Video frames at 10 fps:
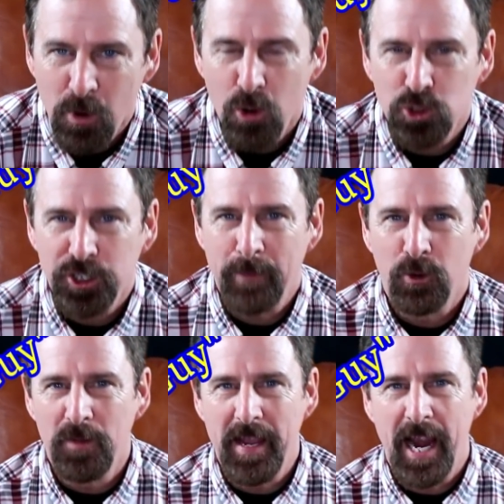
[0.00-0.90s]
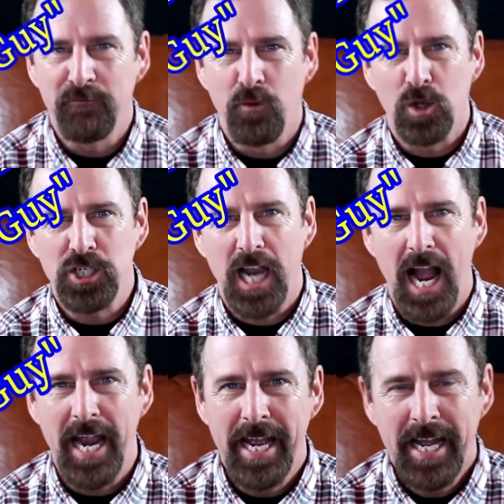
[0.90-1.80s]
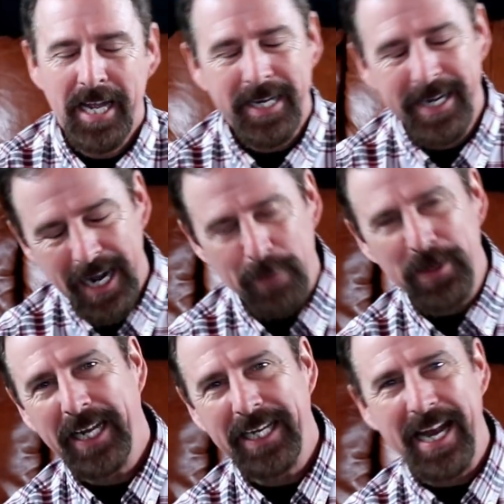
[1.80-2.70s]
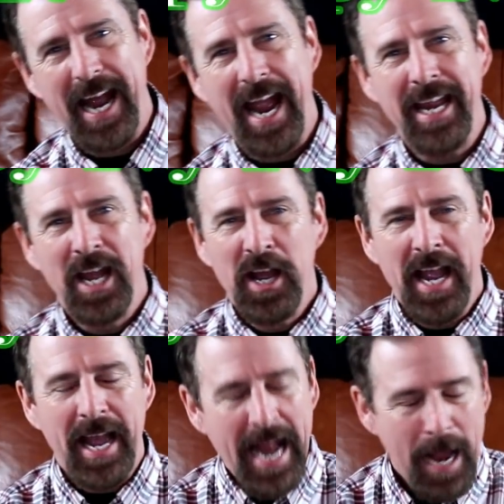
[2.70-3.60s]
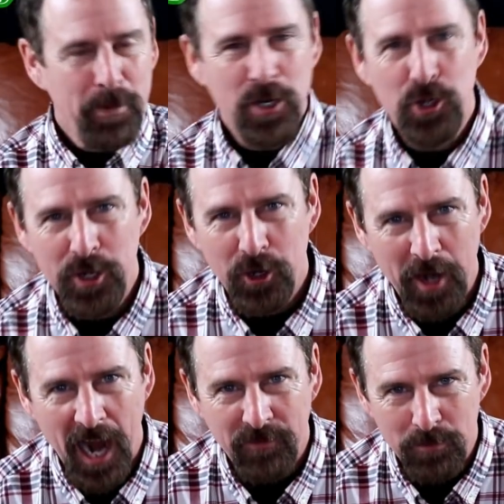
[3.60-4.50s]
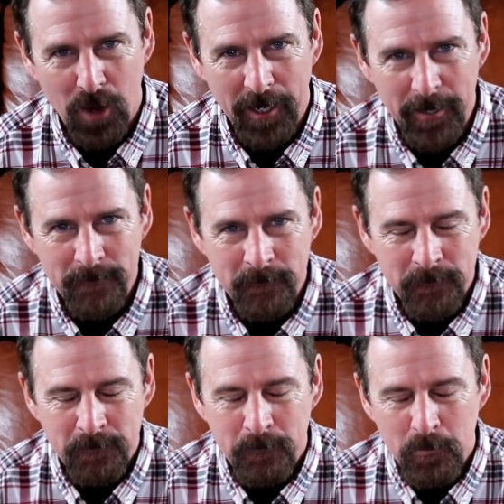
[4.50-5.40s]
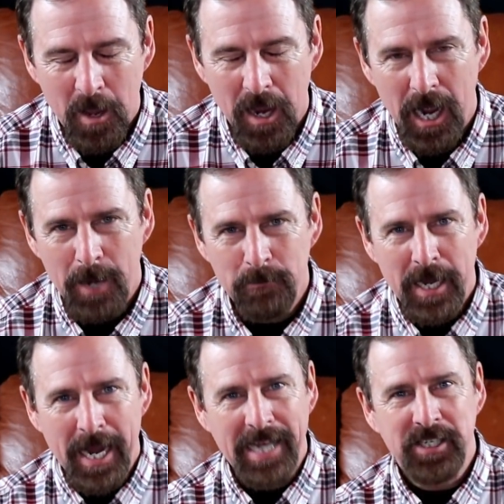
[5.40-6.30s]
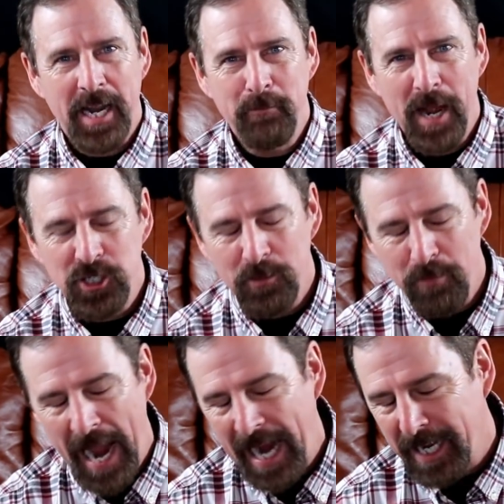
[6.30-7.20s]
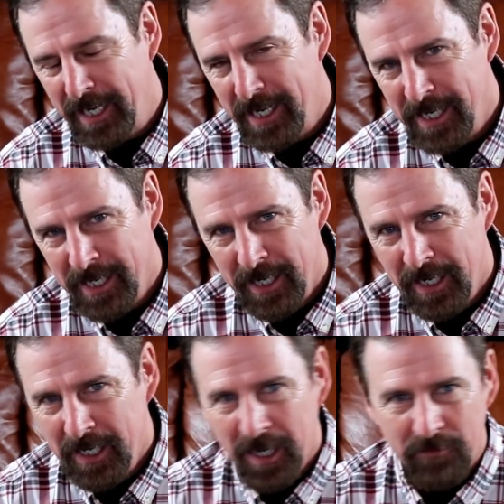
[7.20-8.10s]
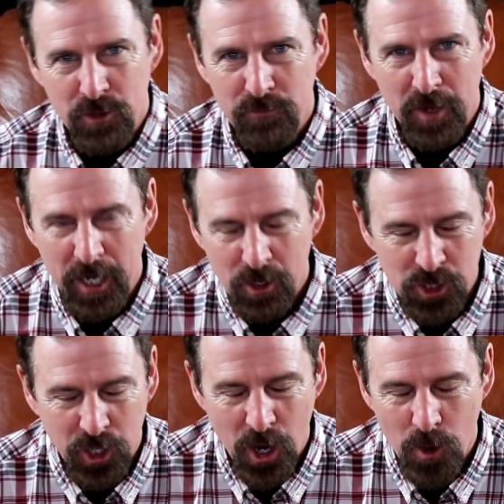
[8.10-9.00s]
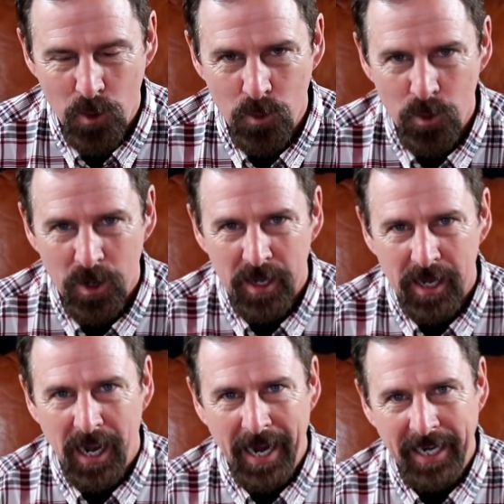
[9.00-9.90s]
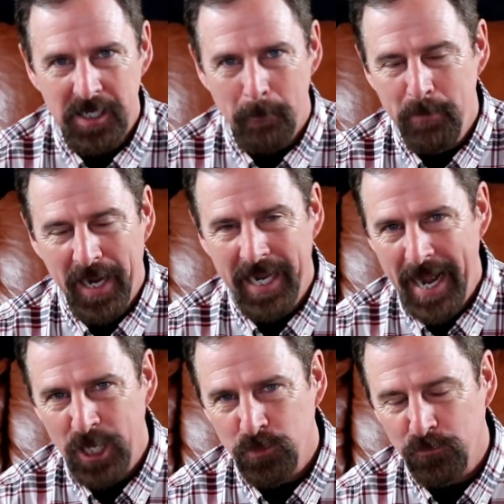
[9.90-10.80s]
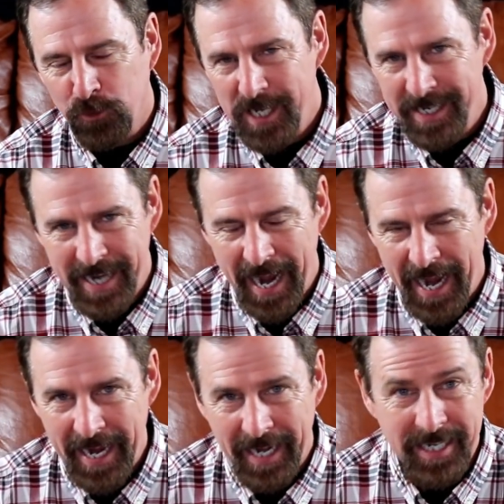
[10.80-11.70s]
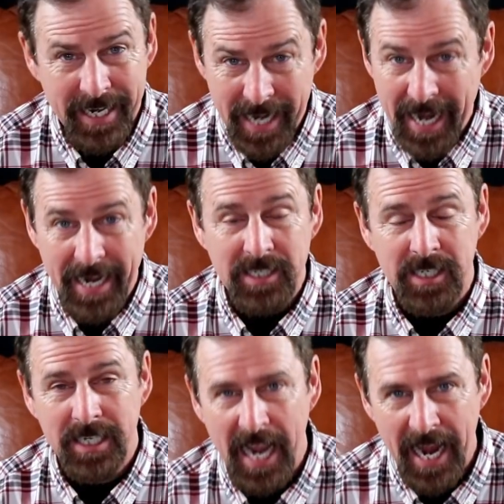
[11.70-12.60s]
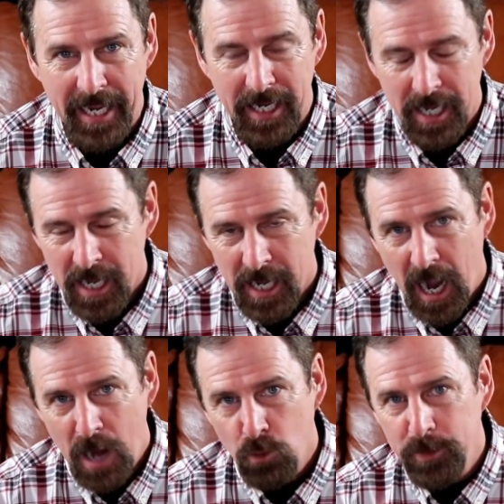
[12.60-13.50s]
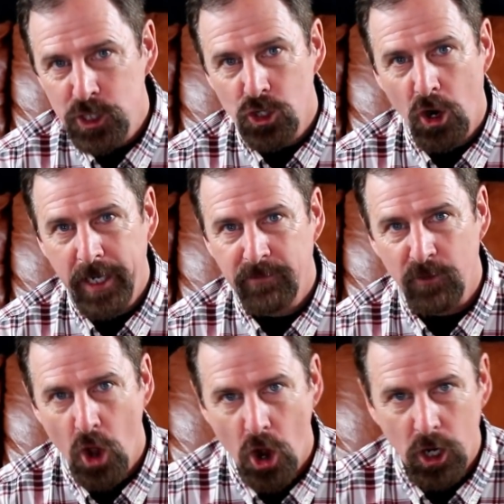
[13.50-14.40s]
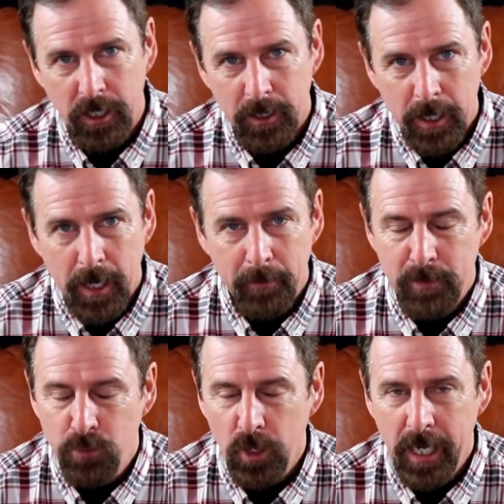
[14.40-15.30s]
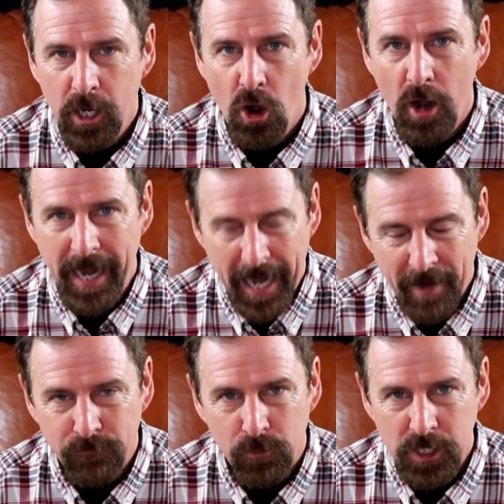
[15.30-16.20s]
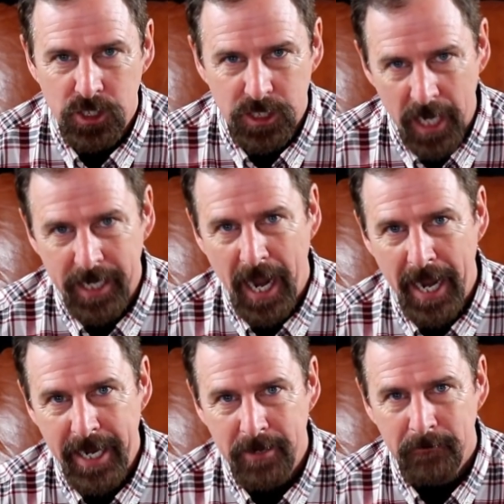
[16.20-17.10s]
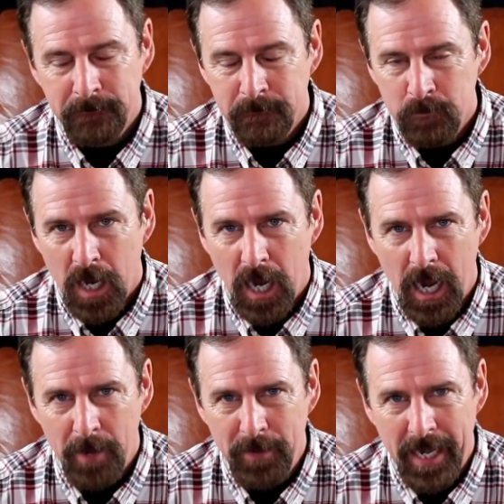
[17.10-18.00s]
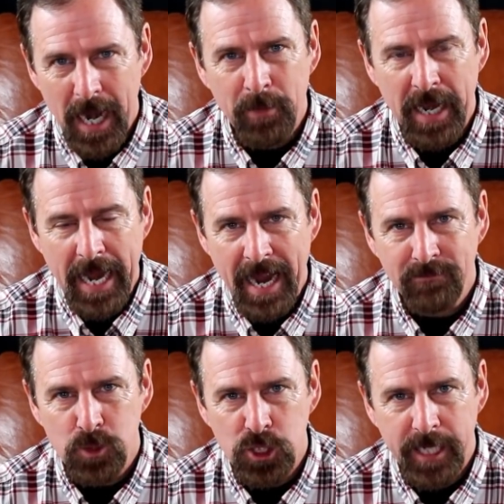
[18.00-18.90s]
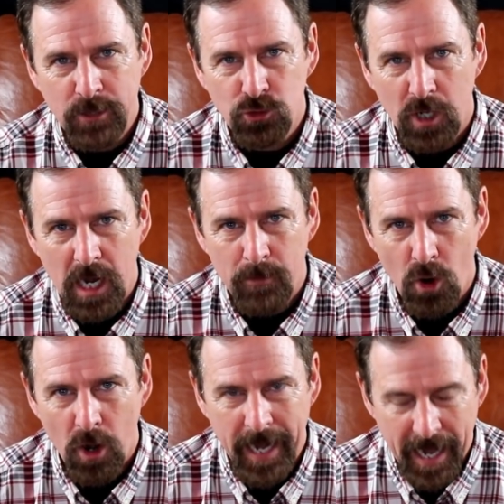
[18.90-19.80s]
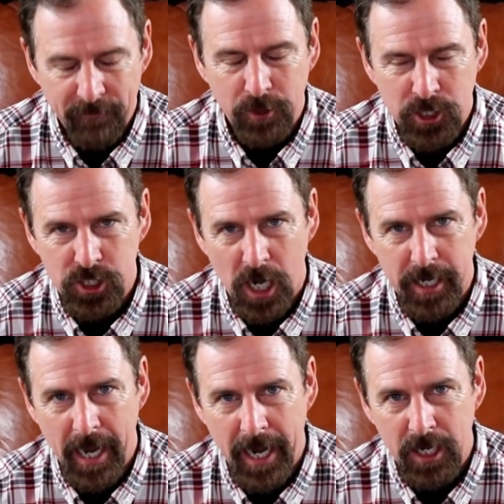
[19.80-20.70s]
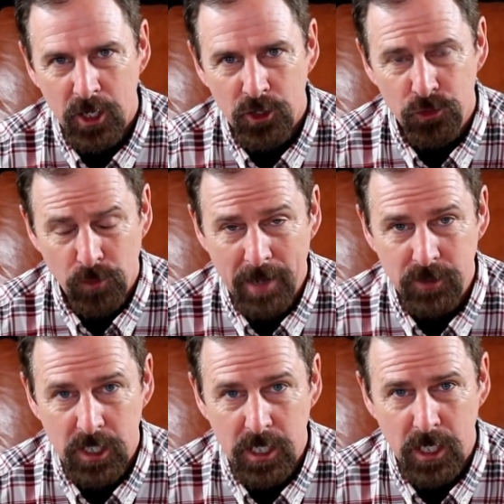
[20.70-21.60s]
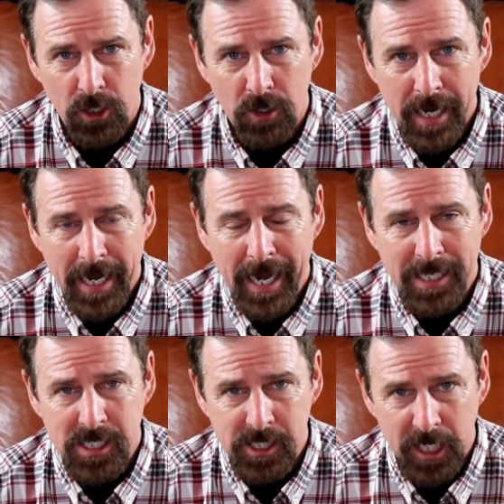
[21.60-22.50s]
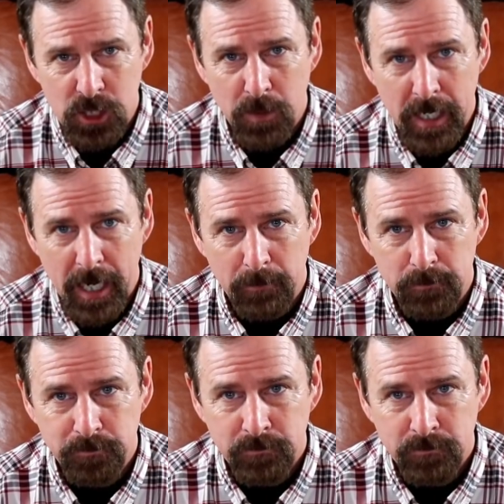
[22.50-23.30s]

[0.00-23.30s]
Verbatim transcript: Paul Chamberlain, the Air Force Guy, coming to you today, and Happy New Year to everybody. As I had mentioned back a few videos ago, I had a big announcement for today, and today is the day. I will be starting a vlog, be putting it on every Sunday, and I'm going to have them scheduled to come on every Sunday throughout the year at 6 p.m.